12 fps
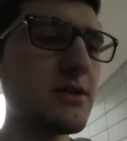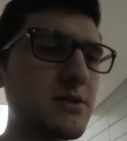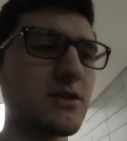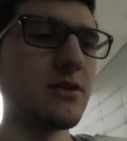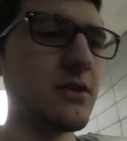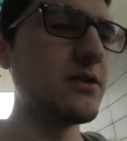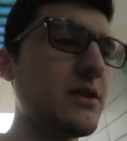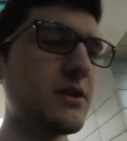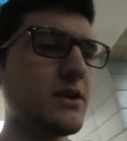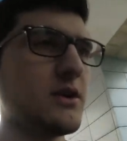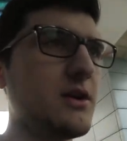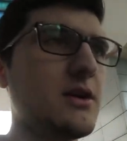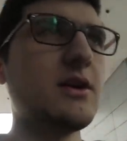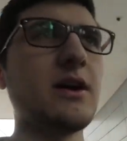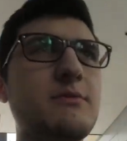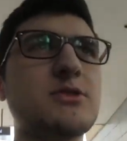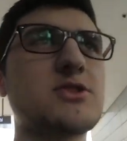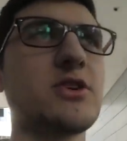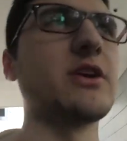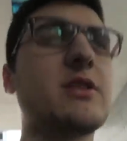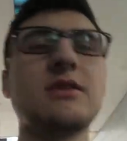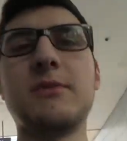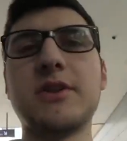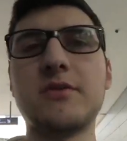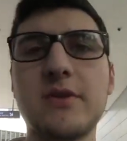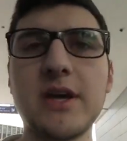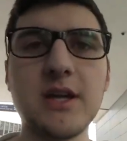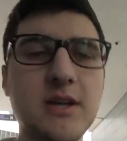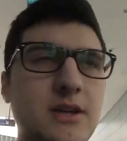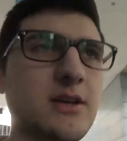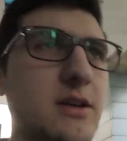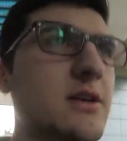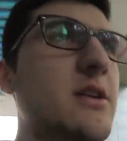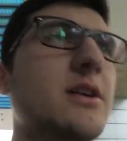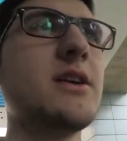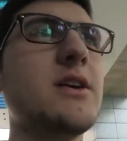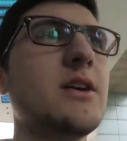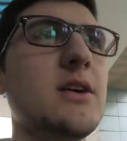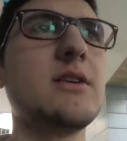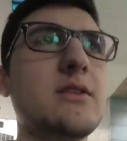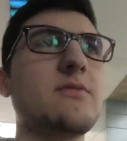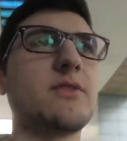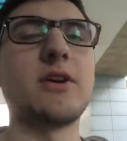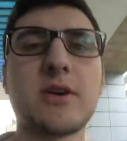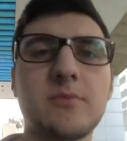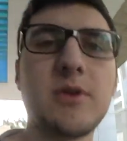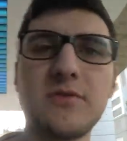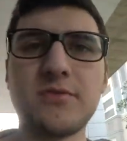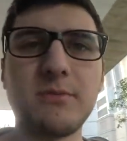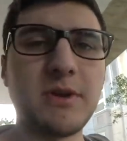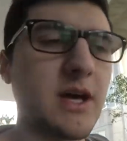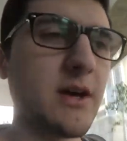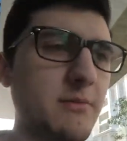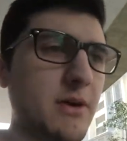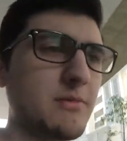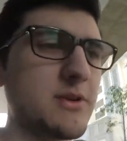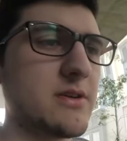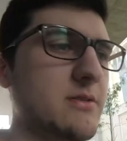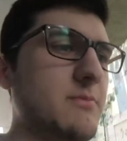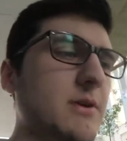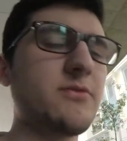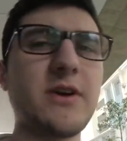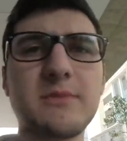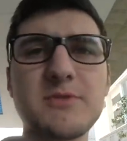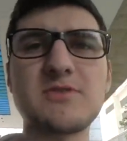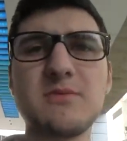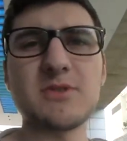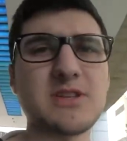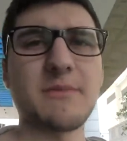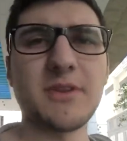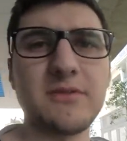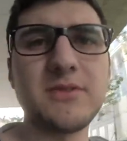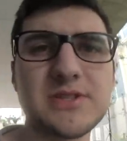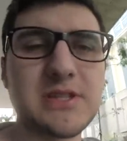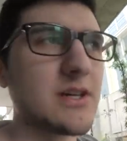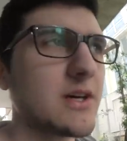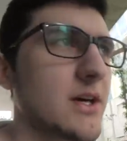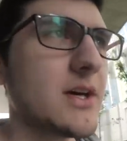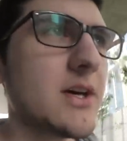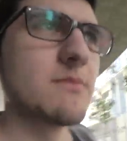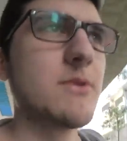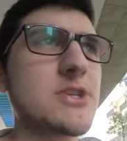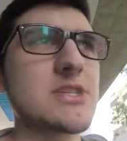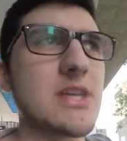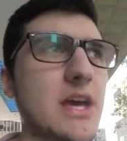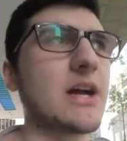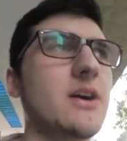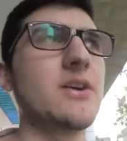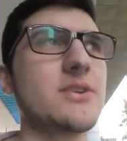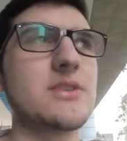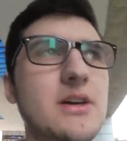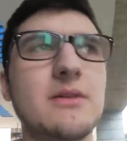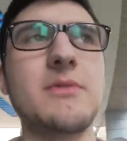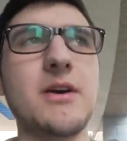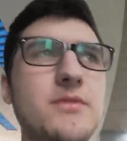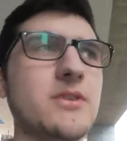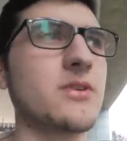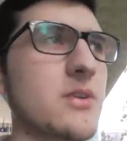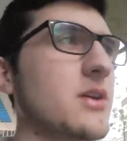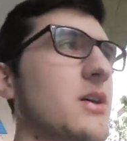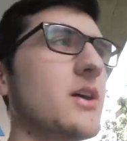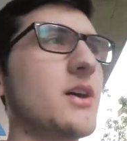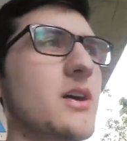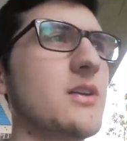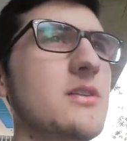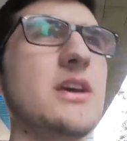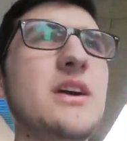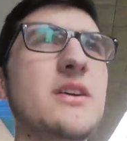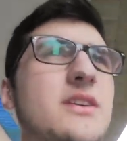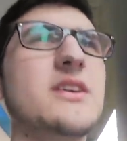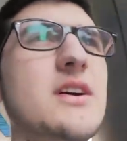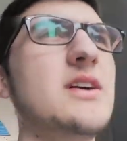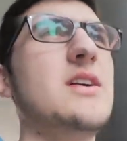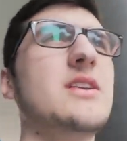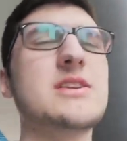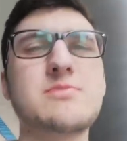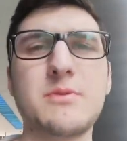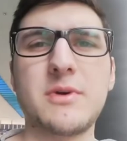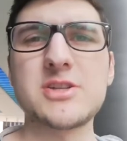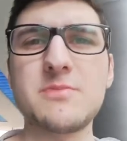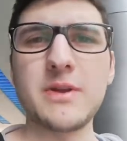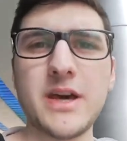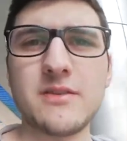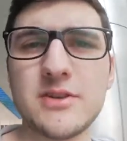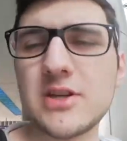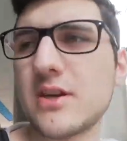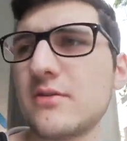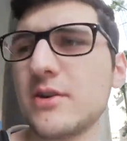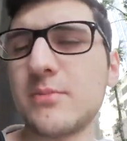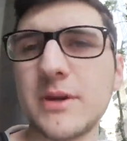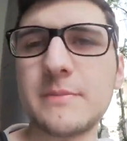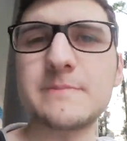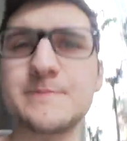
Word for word: So I'm just joining them on the rail. Vlog a bit from there, maybe maybe fire up a stream or something, and we'll see. But just hang out, um, have a look, and yeah, that's pretty much the plan. I will take you with me.